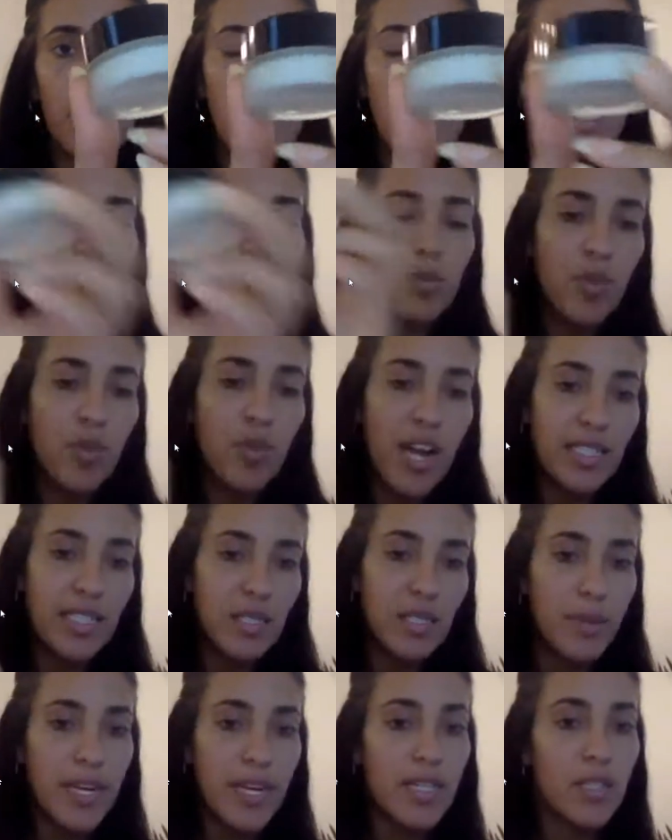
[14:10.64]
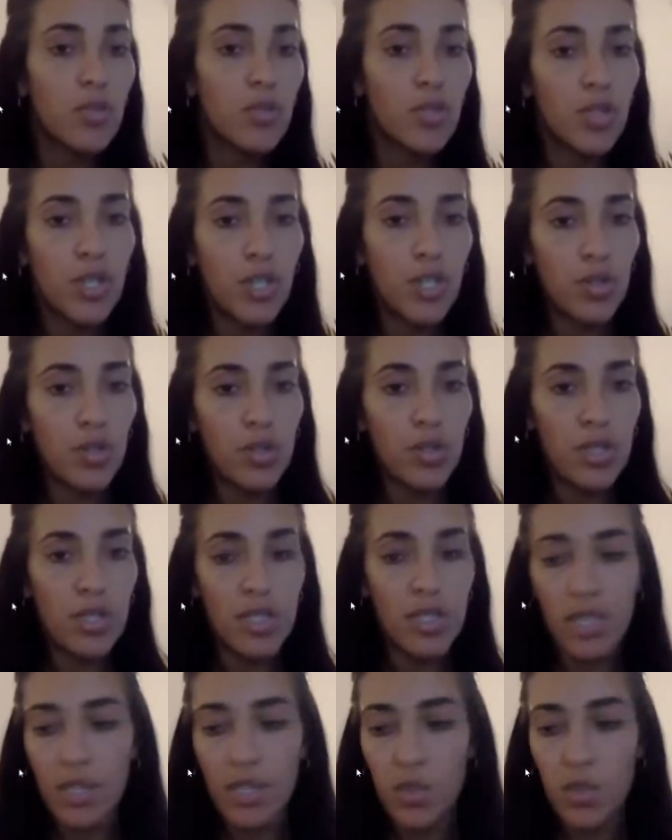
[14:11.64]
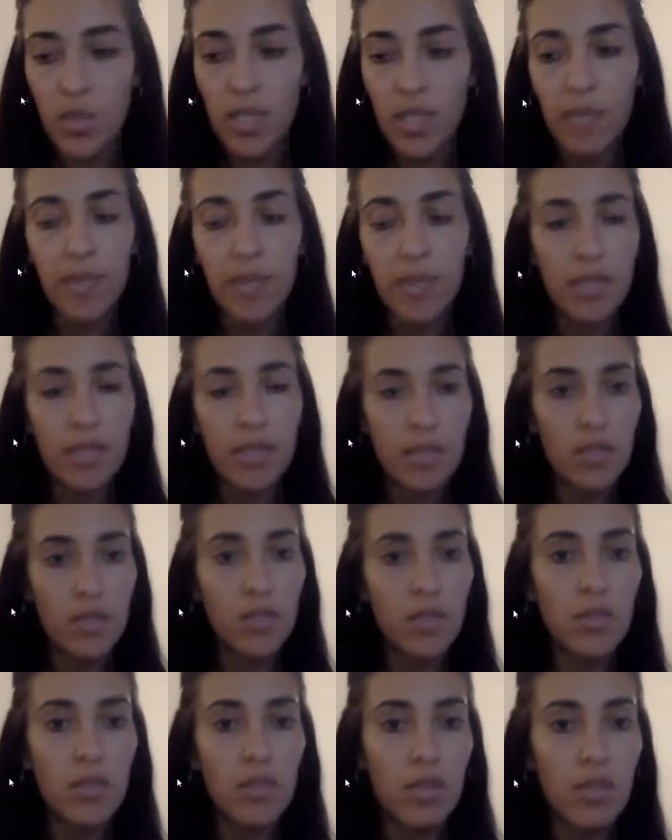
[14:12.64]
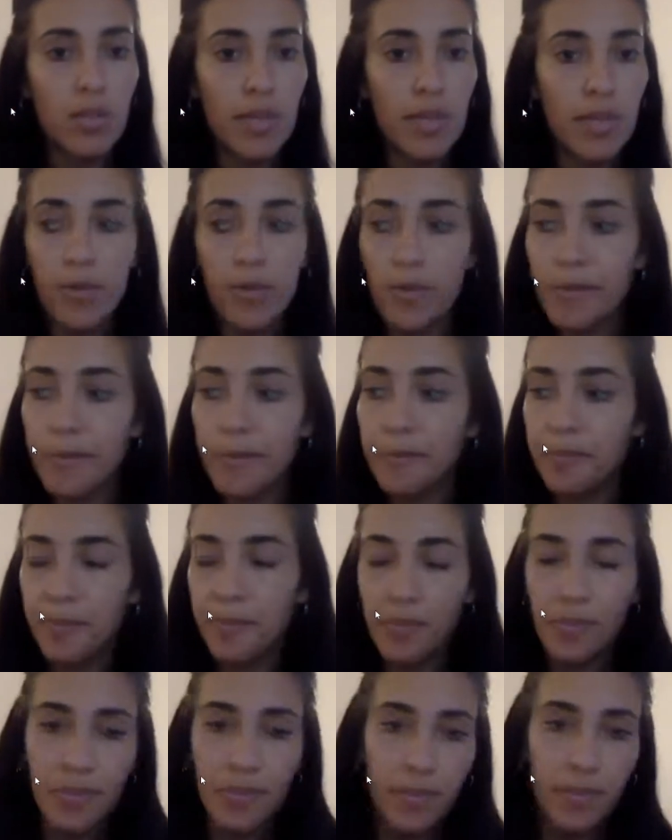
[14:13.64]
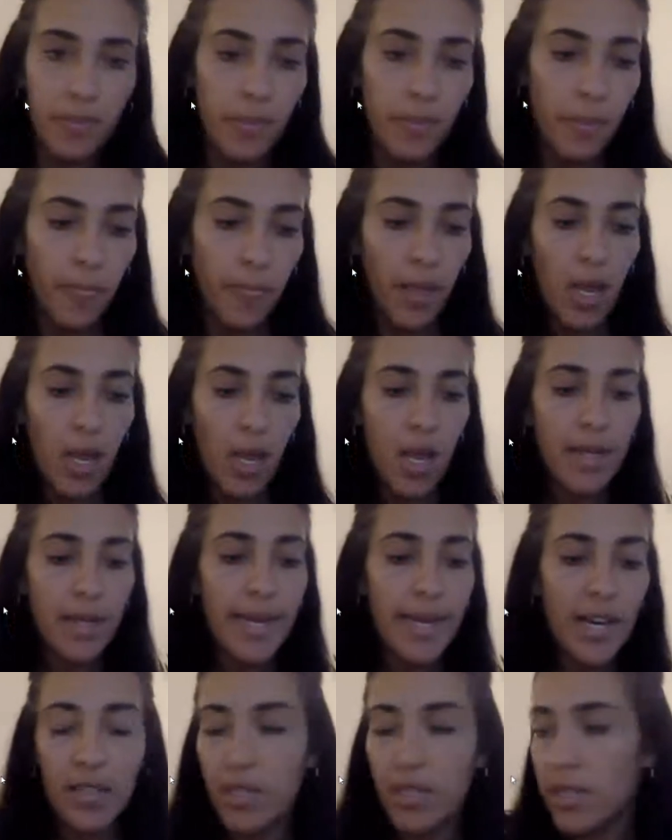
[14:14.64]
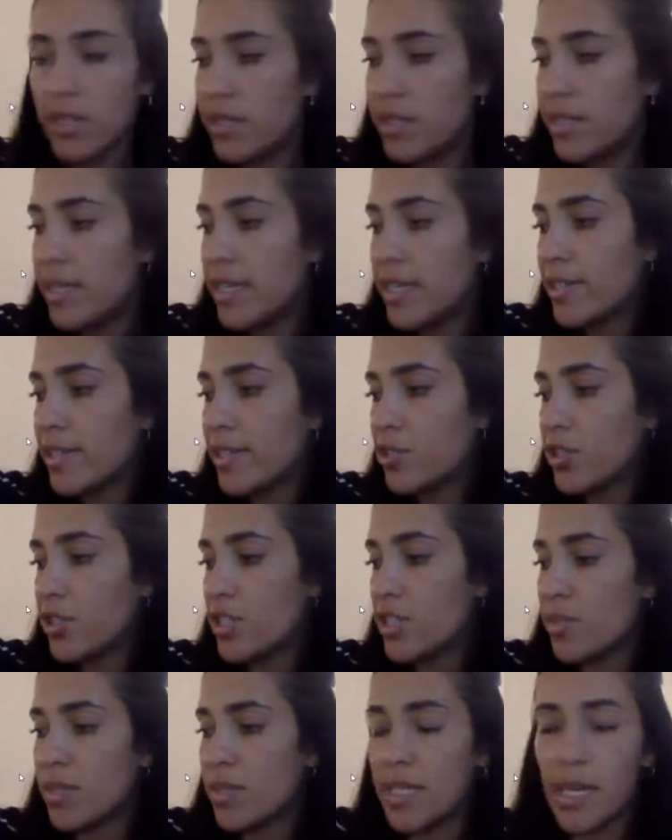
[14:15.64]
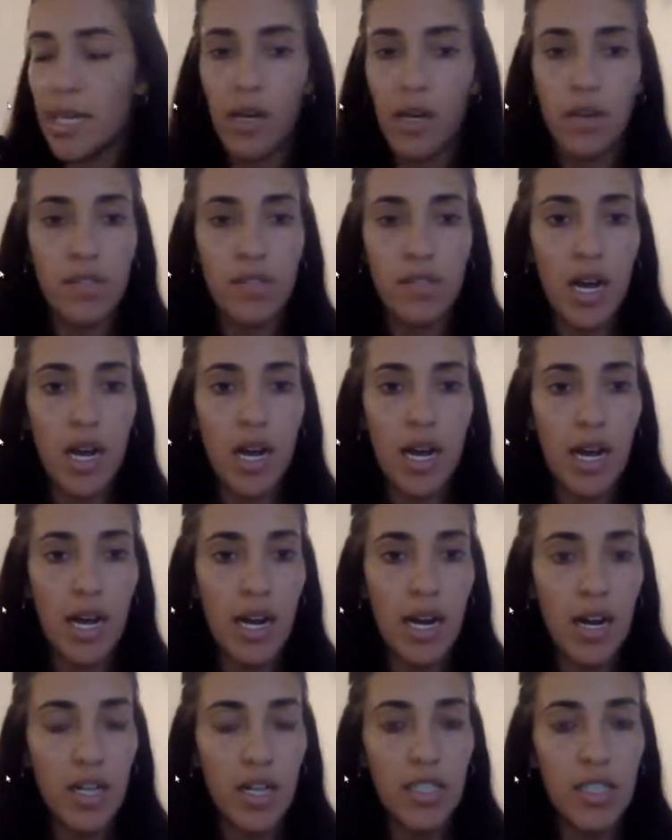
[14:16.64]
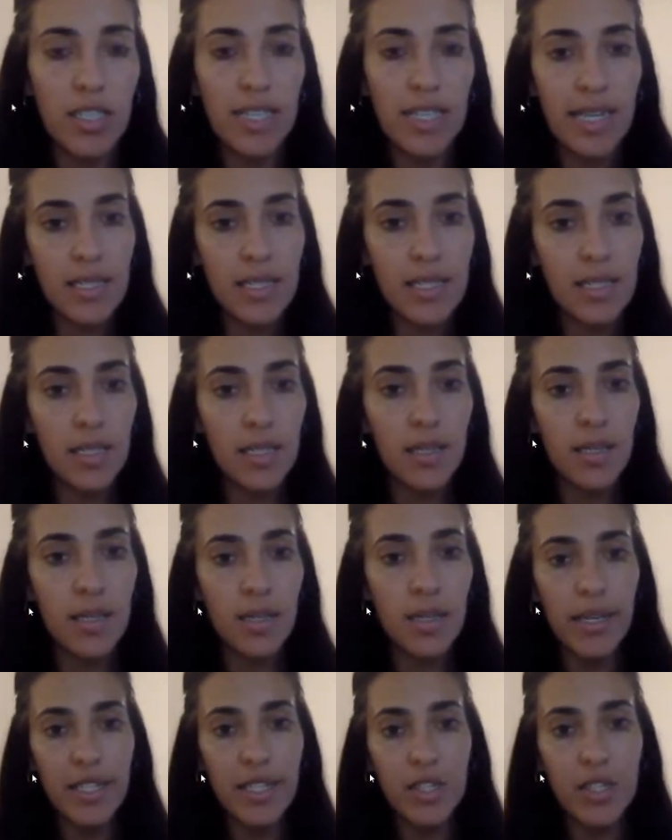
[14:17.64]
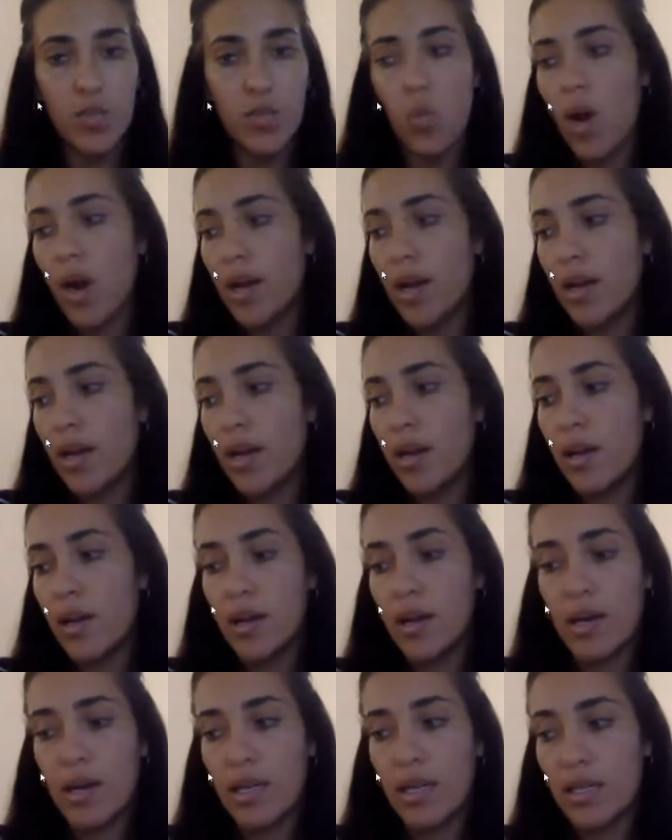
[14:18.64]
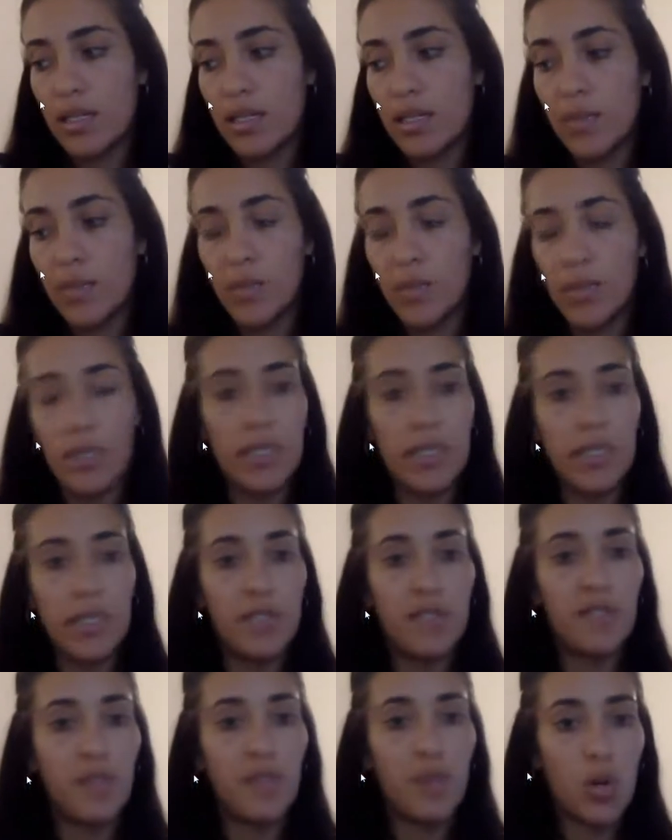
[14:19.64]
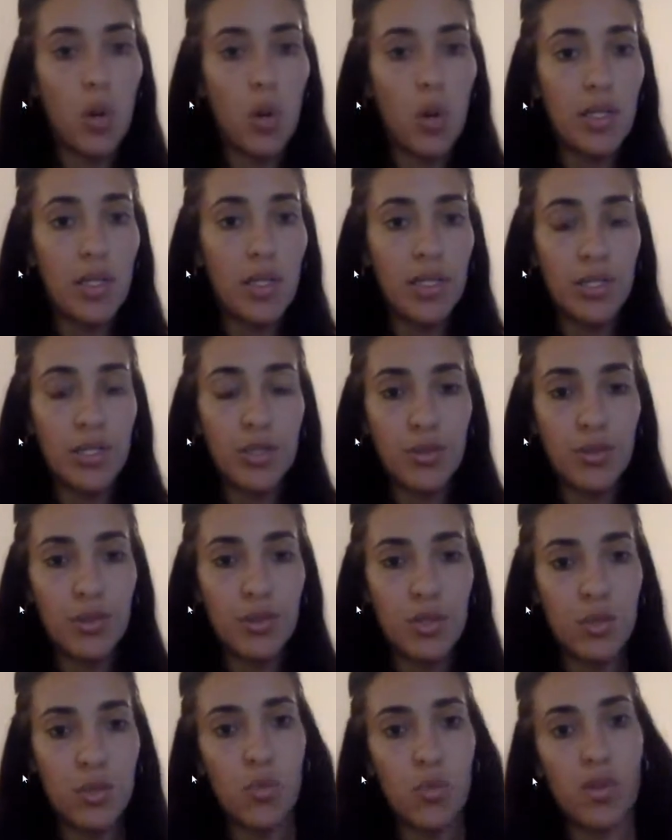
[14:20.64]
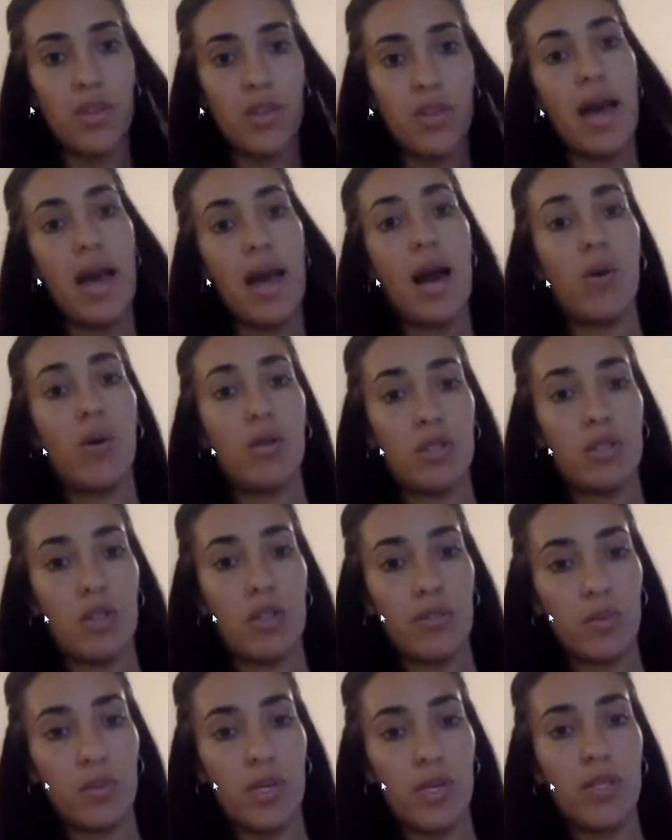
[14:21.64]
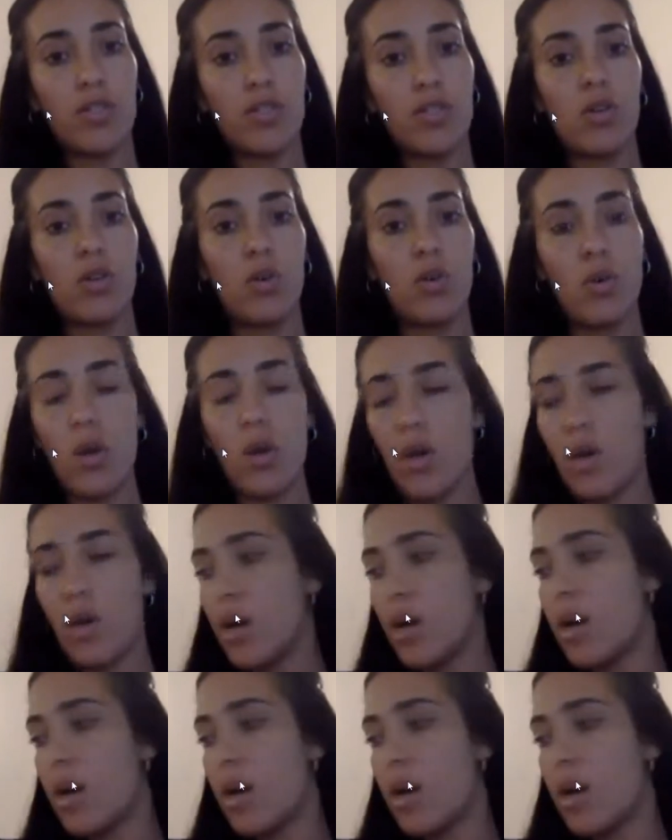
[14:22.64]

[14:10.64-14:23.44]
MYNDLIFT branded paste, or you can use the 1020 paste that's also compatible. Now the electrodes themselves are tested, each one separately for quality assurance with our software. So